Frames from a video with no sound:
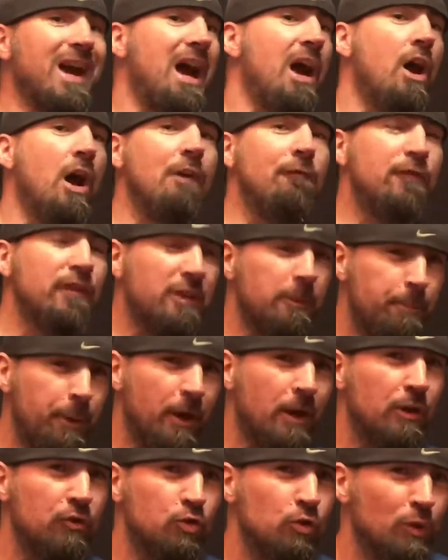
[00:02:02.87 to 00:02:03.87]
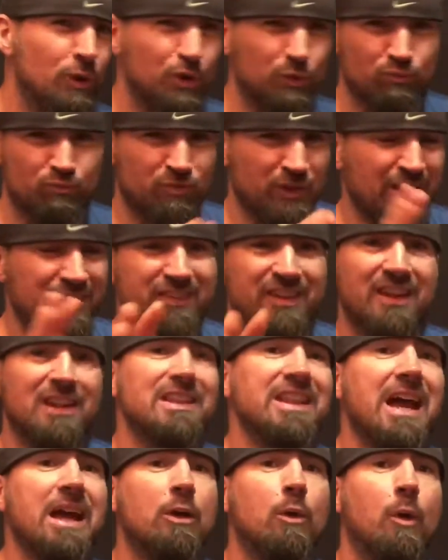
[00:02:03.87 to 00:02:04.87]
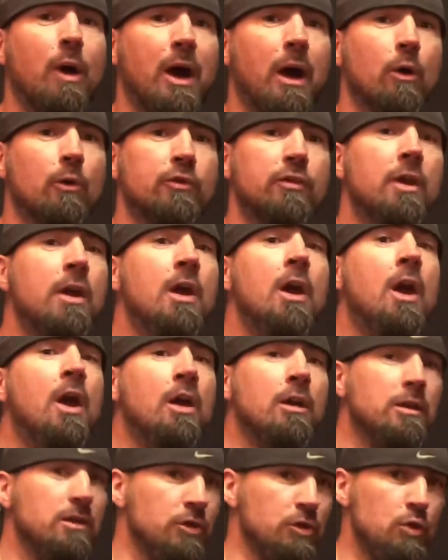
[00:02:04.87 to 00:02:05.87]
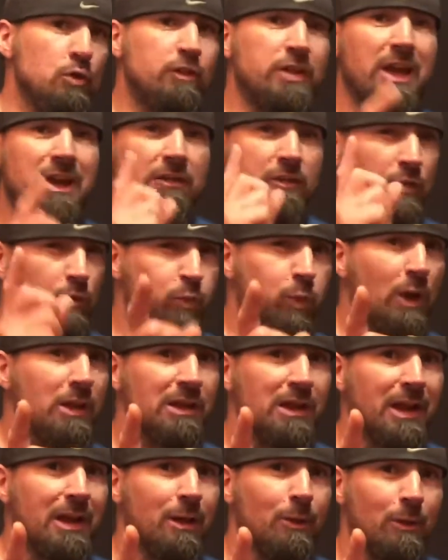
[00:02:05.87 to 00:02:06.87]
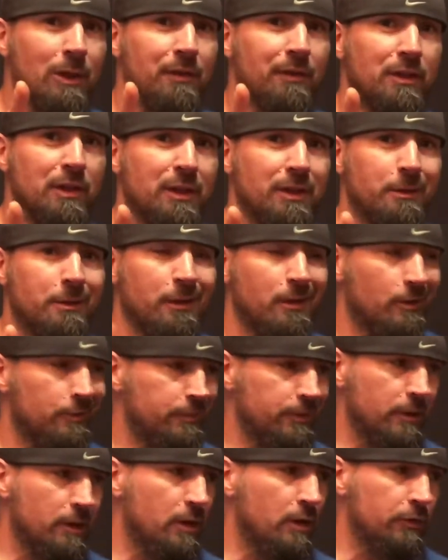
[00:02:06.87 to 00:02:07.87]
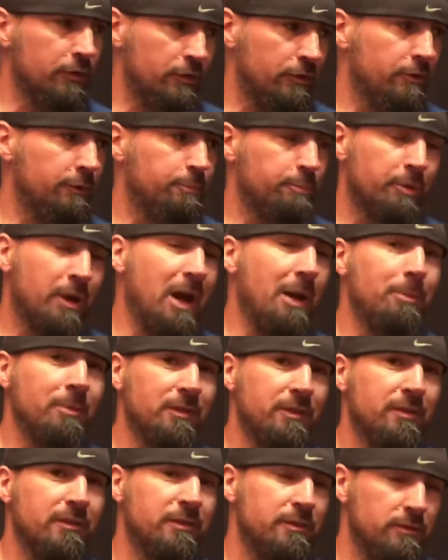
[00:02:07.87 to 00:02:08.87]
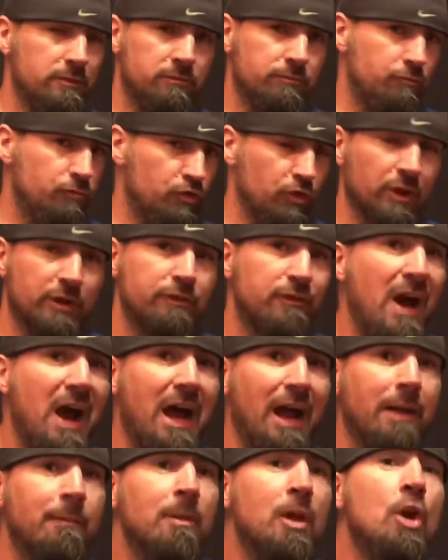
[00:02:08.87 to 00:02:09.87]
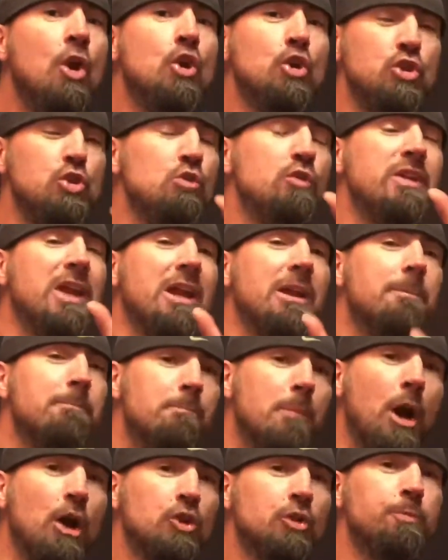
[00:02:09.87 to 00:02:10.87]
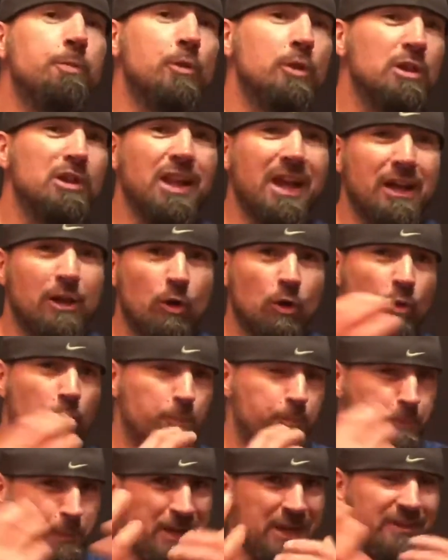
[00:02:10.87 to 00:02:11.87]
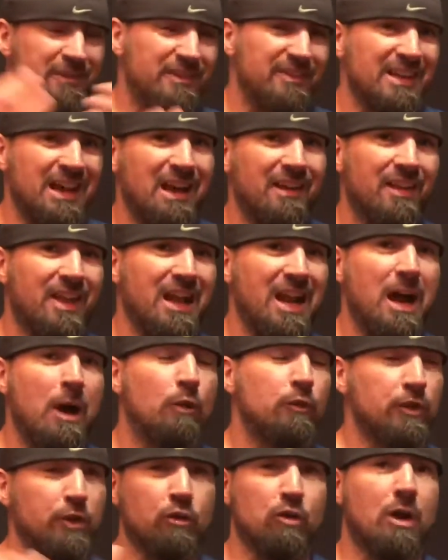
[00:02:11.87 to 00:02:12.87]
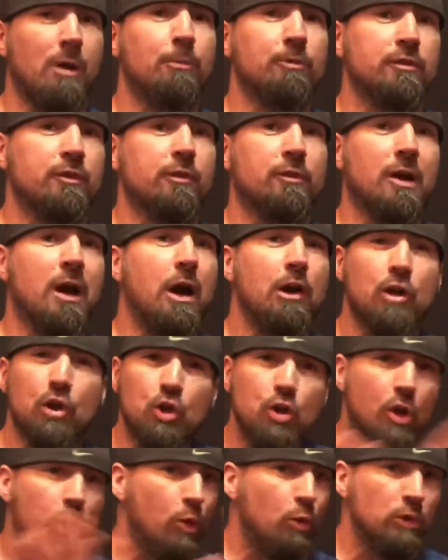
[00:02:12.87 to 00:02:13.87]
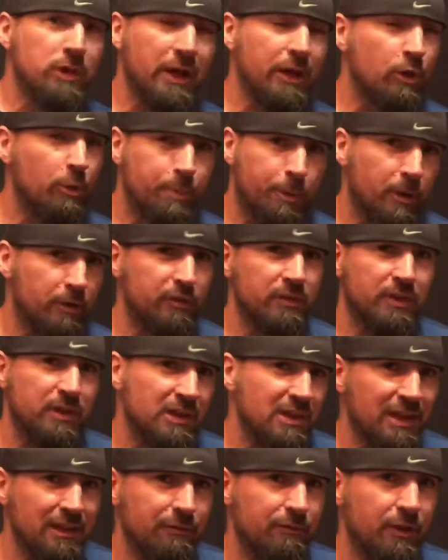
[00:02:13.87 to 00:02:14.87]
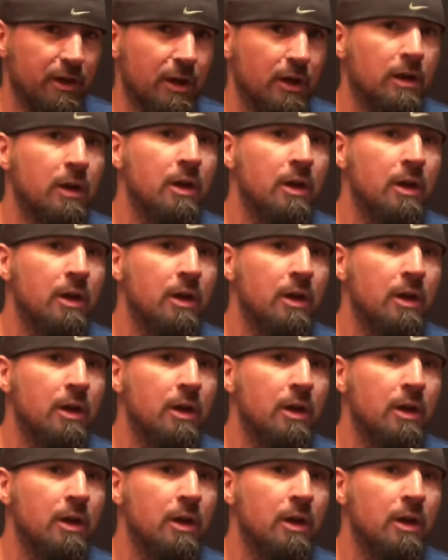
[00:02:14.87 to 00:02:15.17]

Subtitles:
I often compare it to, let's say, a Lego house. You take just one Lego out of the Lego house, the house is probably just fine. You take multiple Lego pieces out of that house, it crumbles to the ground, and no Lego person can live there